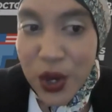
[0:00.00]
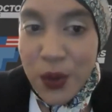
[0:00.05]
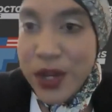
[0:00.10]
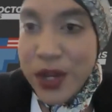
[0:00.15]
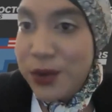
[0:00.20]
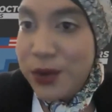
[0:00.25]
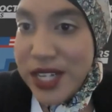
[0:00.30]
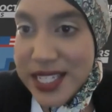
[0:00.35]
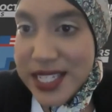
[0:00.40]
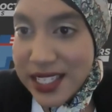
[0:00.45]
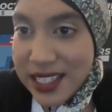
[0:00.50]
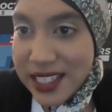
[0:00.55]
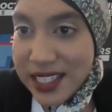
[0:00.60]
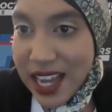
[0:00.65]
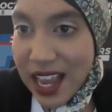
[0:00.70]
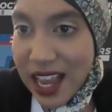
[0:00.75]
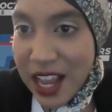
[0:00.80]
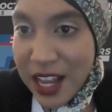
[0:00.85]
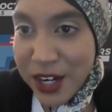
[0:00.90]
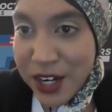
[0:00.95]
We recently
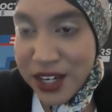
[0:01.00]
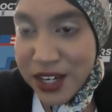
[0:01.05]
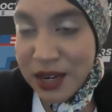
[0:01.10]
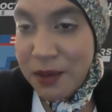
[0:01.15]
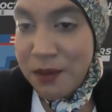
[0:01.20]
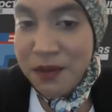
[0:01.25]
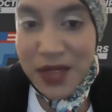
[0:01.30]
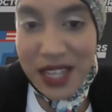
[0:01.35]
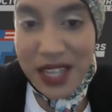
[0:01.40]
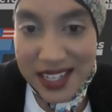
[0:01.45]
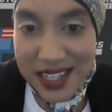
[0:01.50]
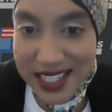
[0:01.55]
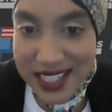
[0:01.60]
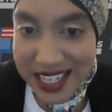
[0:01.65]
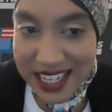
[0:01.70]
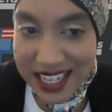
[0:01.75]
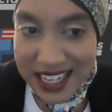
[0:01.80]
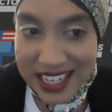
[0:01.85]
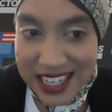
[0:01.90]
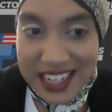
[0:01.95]
hired an
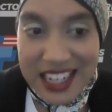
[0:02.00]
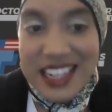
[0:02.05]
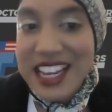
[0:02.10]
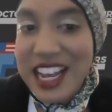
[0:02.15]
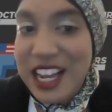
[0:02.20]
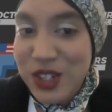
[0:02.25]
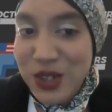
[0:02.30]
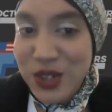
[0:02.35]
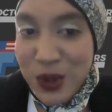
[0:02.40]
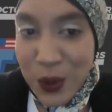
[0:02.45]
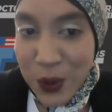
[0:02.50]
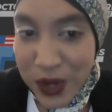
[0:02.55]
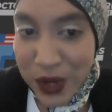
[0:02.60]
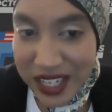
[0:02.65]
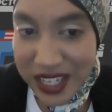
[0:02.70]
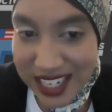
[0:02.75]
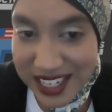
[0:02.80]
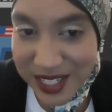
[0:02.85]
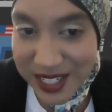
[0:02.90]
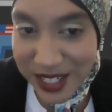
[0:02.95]
amazing national
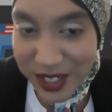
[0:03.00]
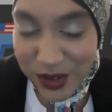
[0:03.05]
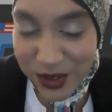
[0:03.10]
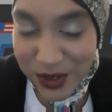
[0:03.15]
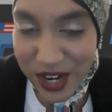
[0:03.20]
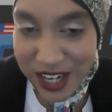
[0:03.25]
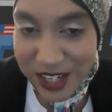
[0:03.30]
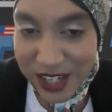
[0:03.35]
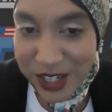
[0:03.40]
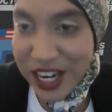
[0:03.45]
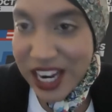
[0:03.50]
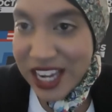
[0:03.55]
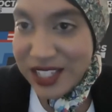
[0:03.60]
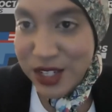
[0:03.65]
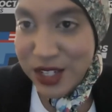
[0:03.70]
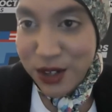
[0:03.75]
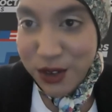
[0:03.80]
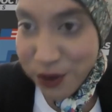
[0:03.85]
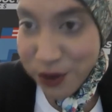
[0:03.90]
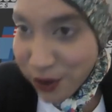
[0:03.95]
organizing director
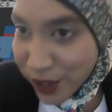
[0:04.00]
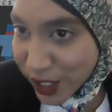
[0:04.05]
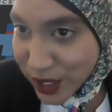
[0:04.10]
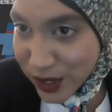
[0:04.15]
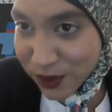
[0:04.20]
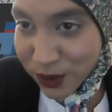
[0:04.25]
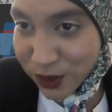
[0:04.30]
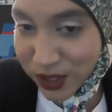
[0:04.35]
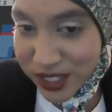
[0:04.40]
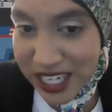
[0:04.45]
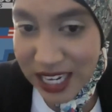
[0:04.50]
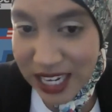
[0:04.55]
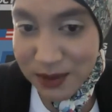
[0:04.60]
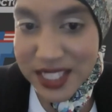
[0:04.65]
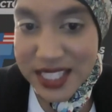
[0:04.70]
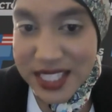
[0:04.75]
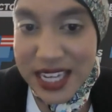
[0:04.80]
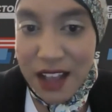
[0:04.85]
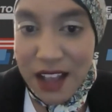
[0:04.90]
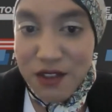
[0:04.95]
as our first full-time
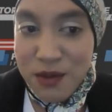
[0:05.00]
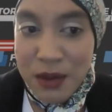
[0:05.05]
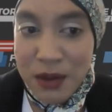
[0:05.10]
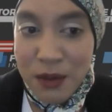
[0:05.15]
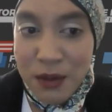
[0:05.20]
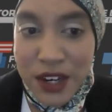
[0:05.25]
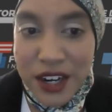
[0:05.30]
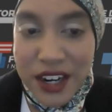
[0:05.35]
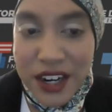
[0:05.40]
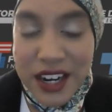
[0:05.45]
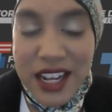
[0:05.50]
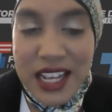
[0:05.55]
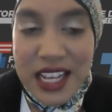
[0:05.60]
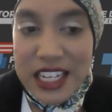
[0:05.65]
staff member,